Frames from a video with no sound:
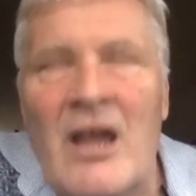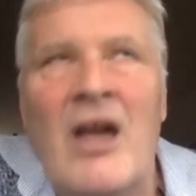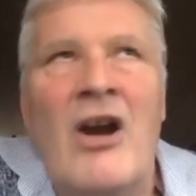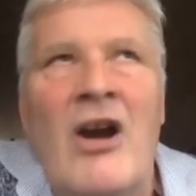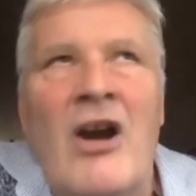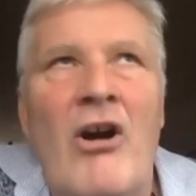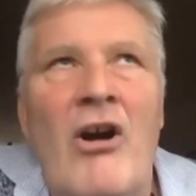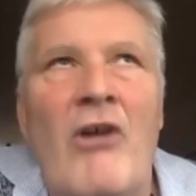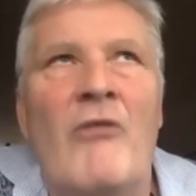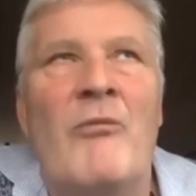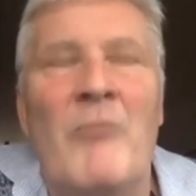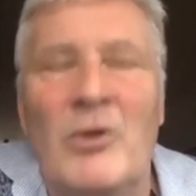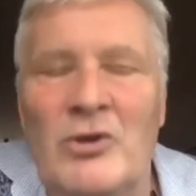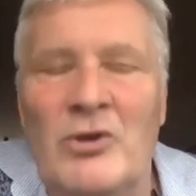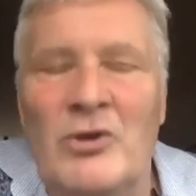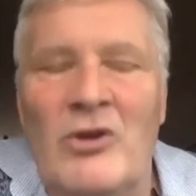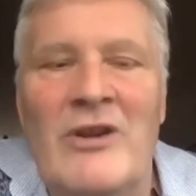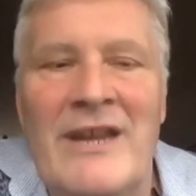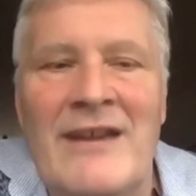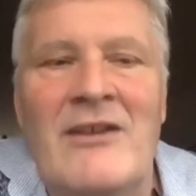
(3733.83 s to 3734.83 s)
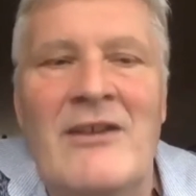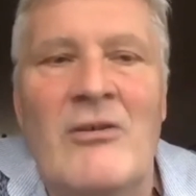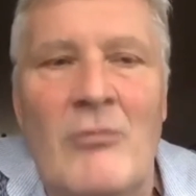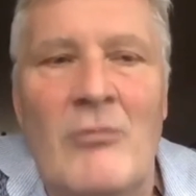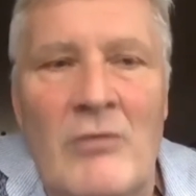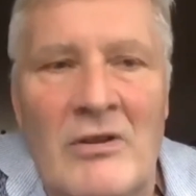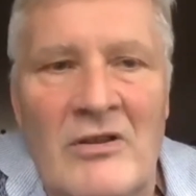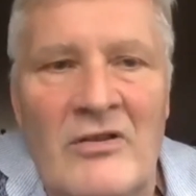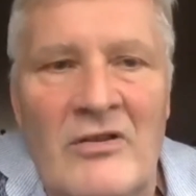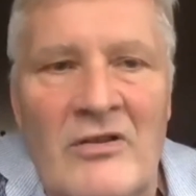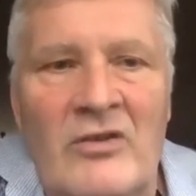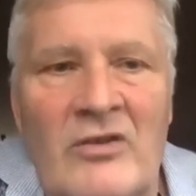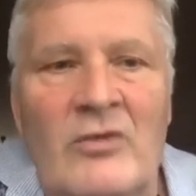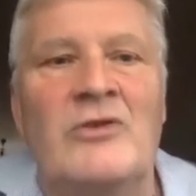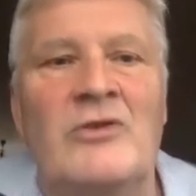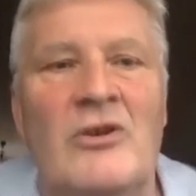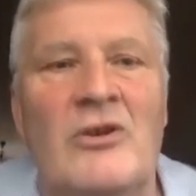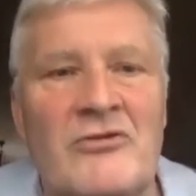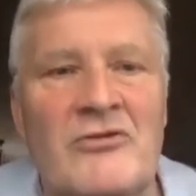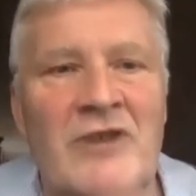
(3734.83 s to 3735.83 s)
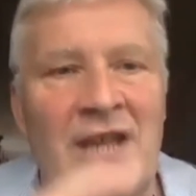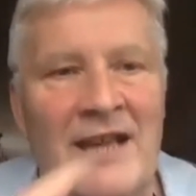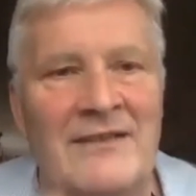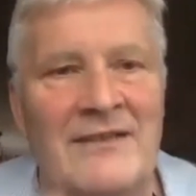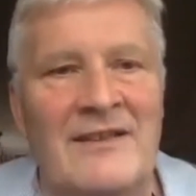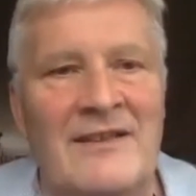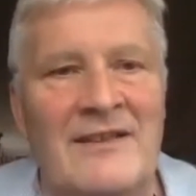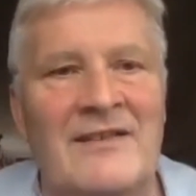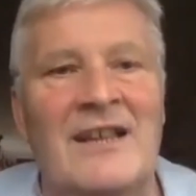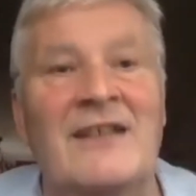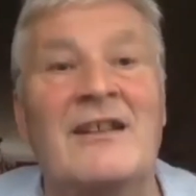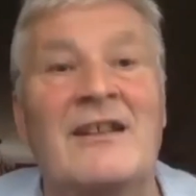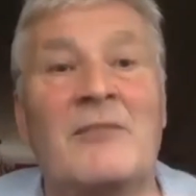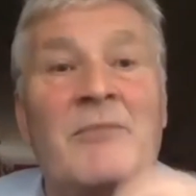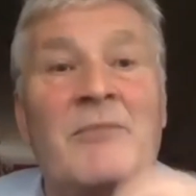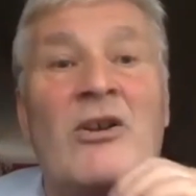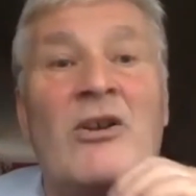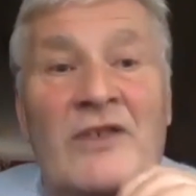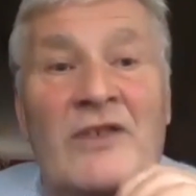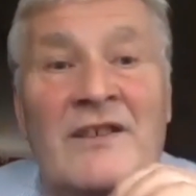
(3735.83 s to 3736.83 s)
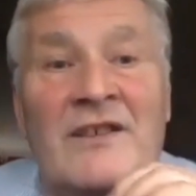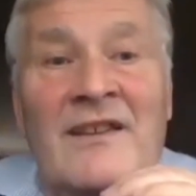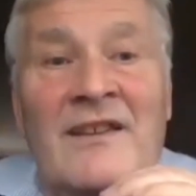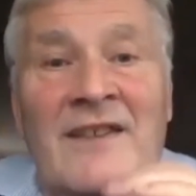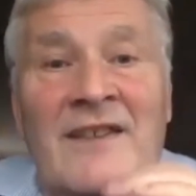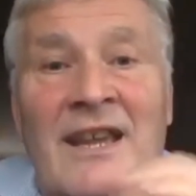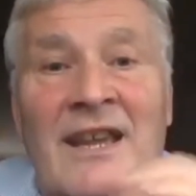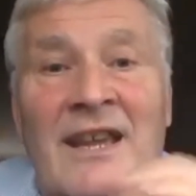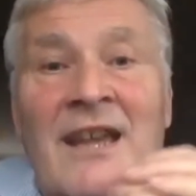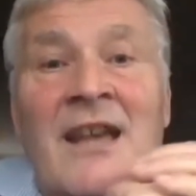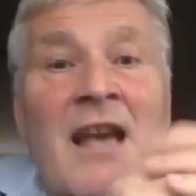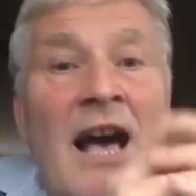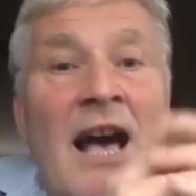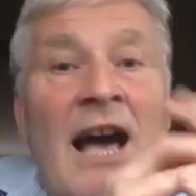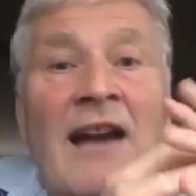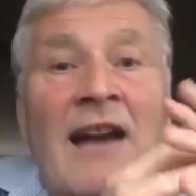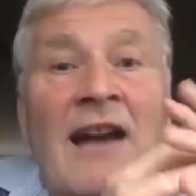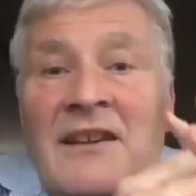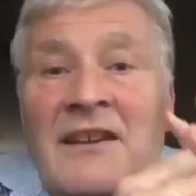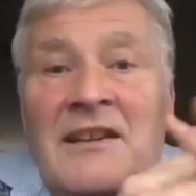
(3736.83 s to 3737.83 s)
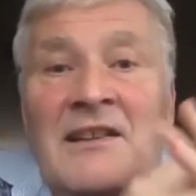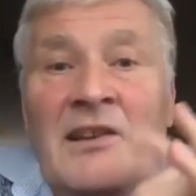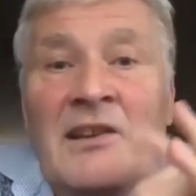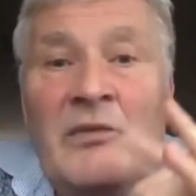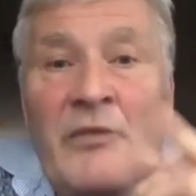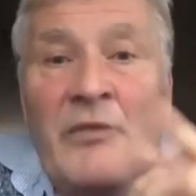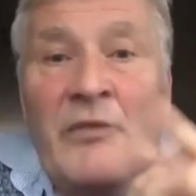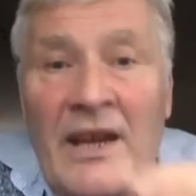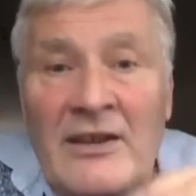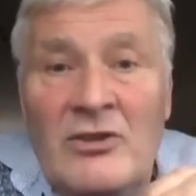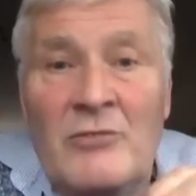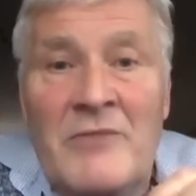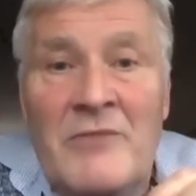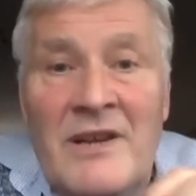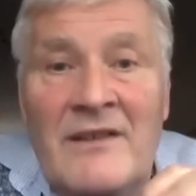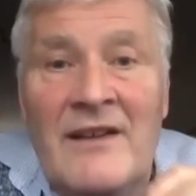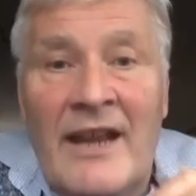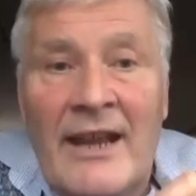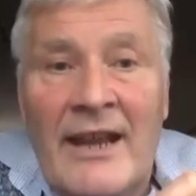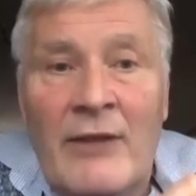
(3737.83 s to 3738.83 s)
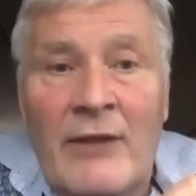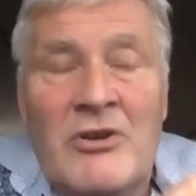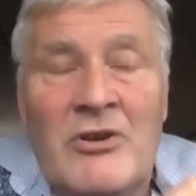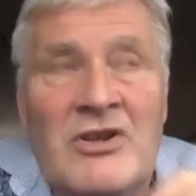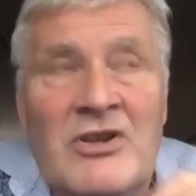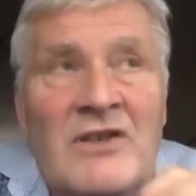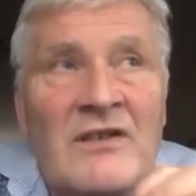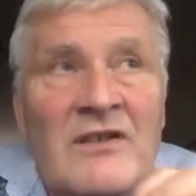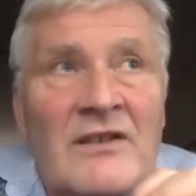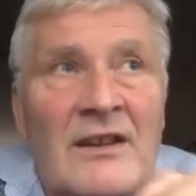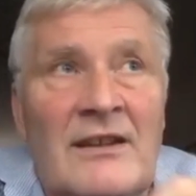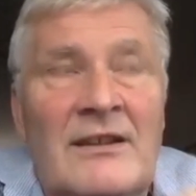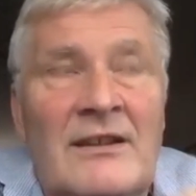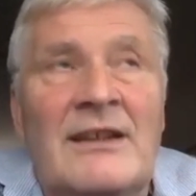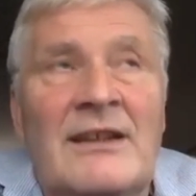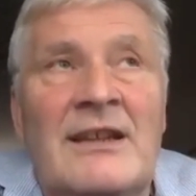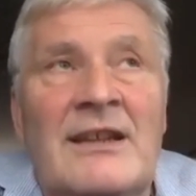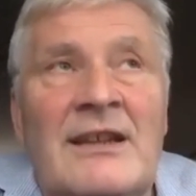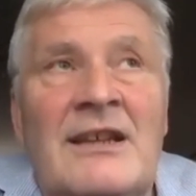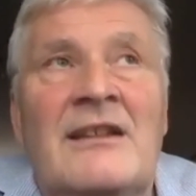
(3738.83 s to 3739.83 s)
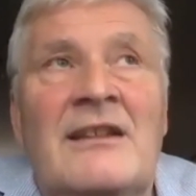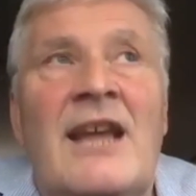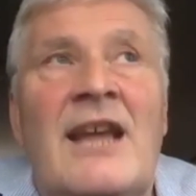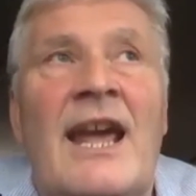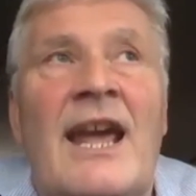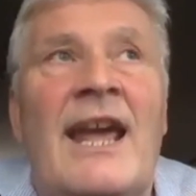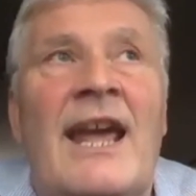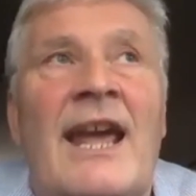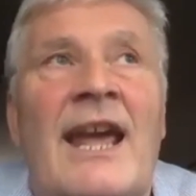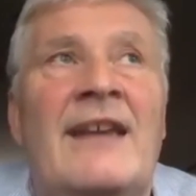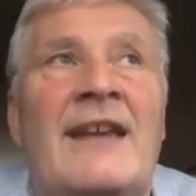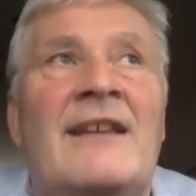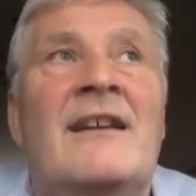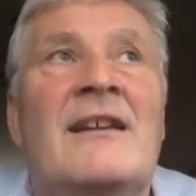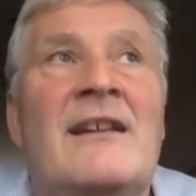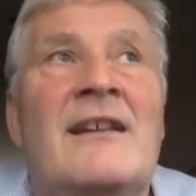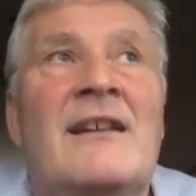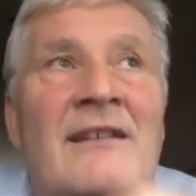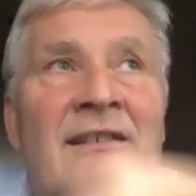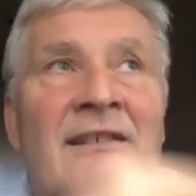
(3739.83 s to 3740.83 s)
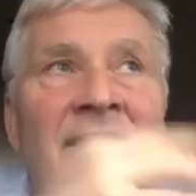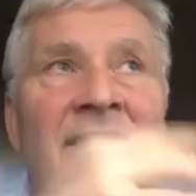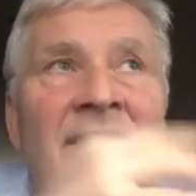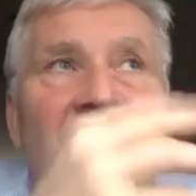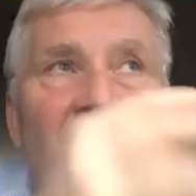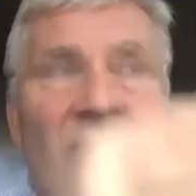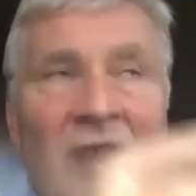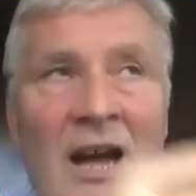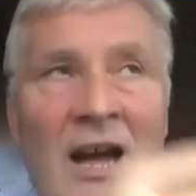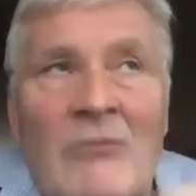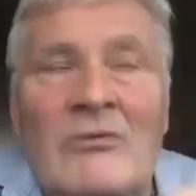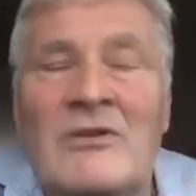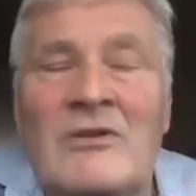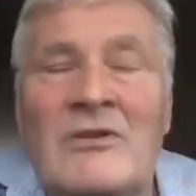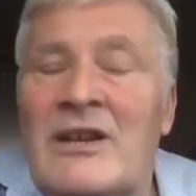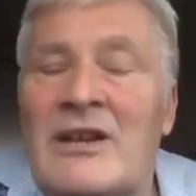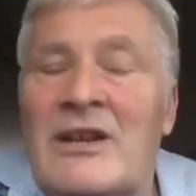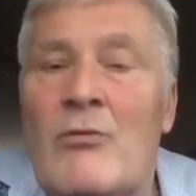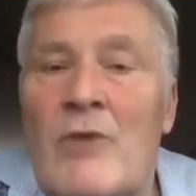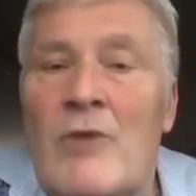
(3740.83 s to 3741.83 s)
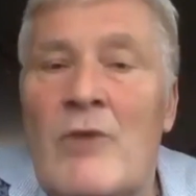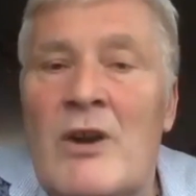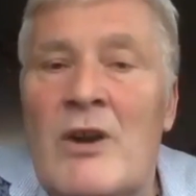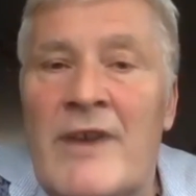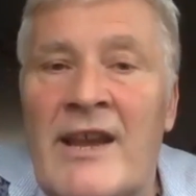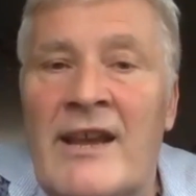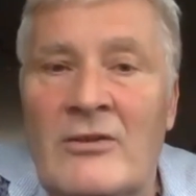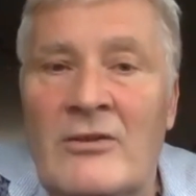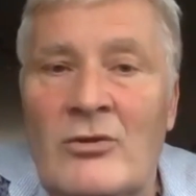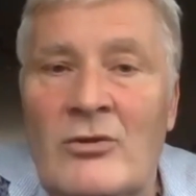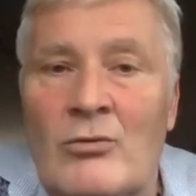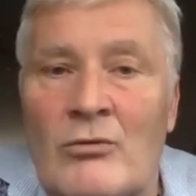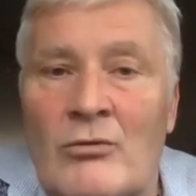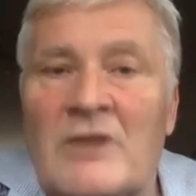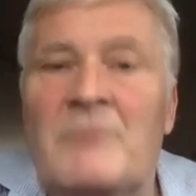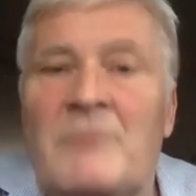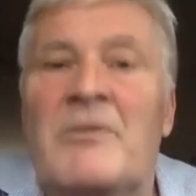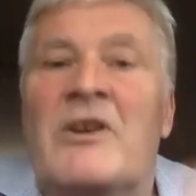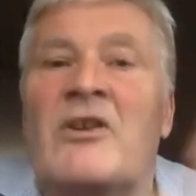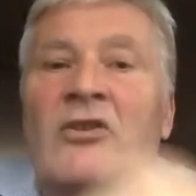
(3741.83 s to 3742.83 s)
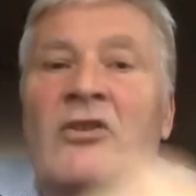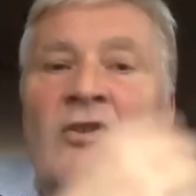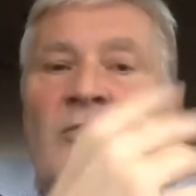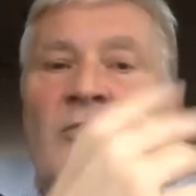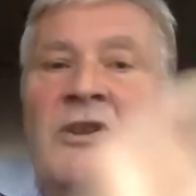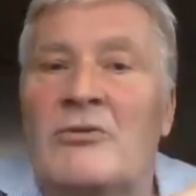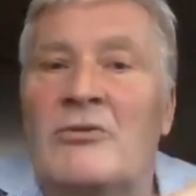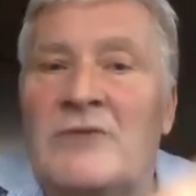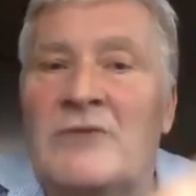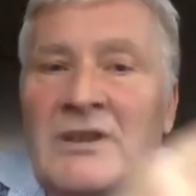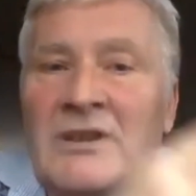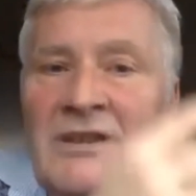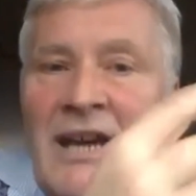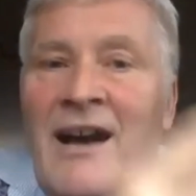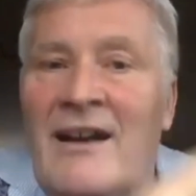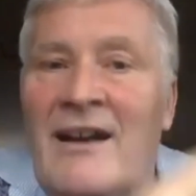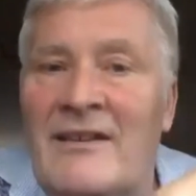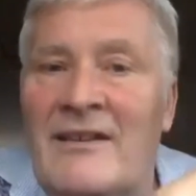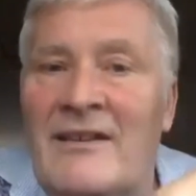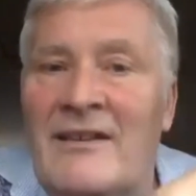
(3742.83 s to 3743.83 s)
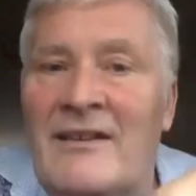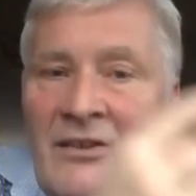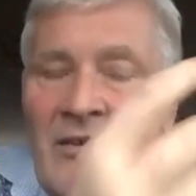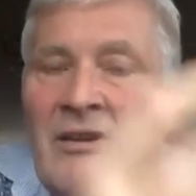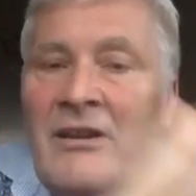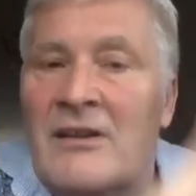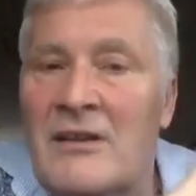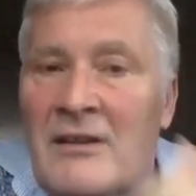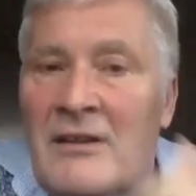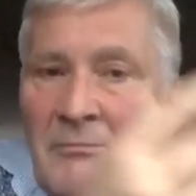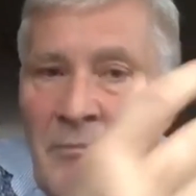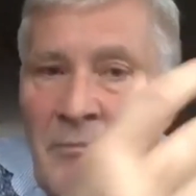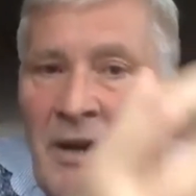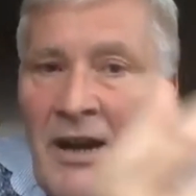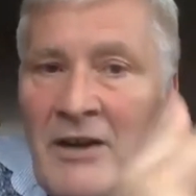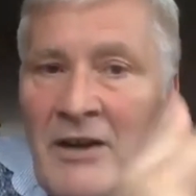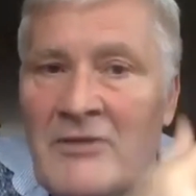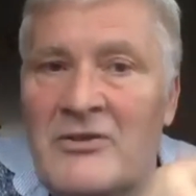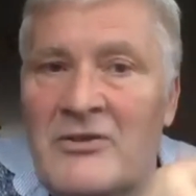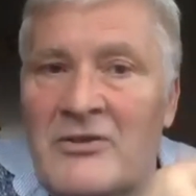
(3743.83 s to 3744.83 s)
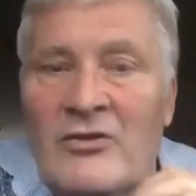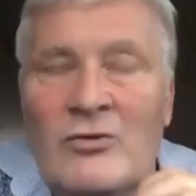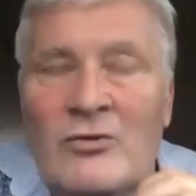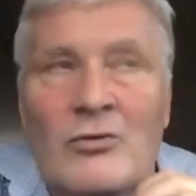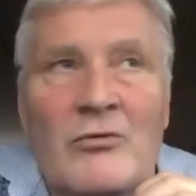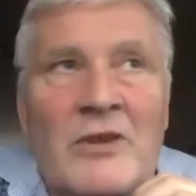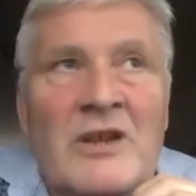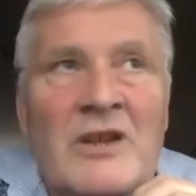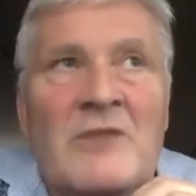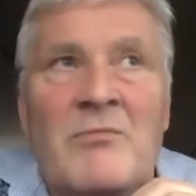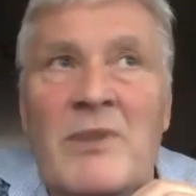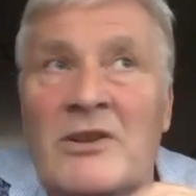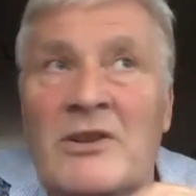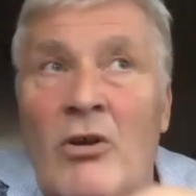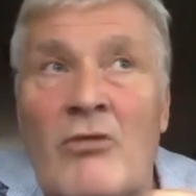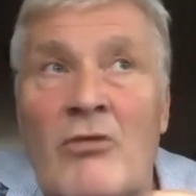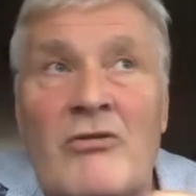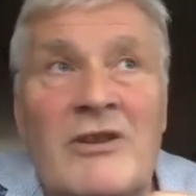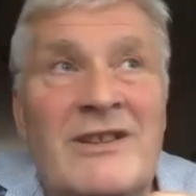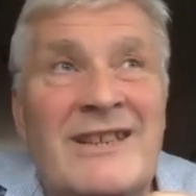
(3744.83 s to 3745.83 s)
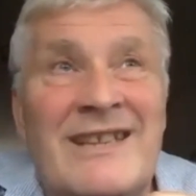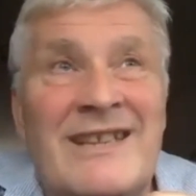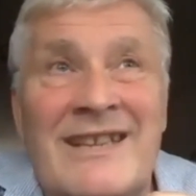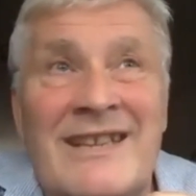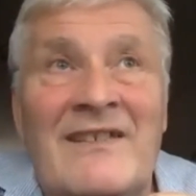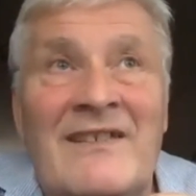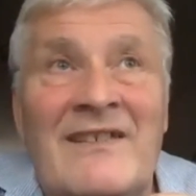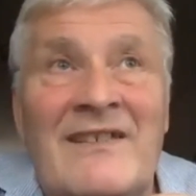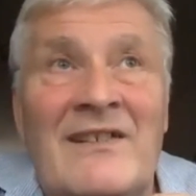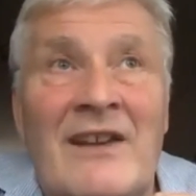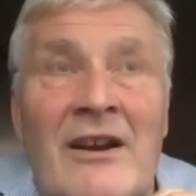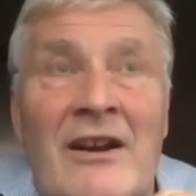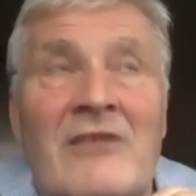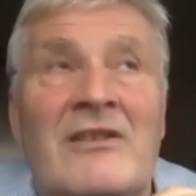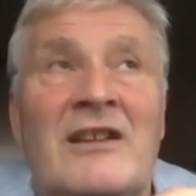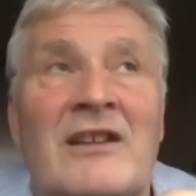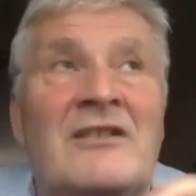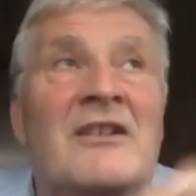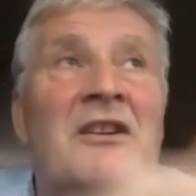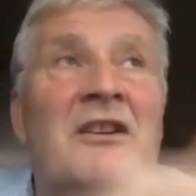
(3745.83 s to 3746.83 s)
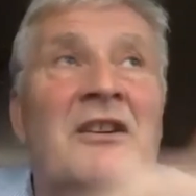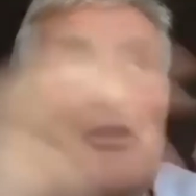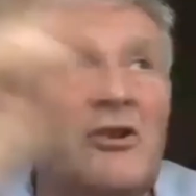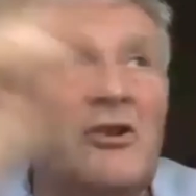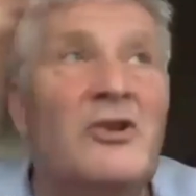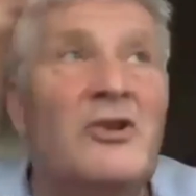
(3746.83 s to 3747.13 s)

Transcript: of monolinguals who don't really understand it because, as I say, I think it's fine to mix languages in a surrounding where we can do it because we know mm-hmm. that other partners do it, but already kids learn that you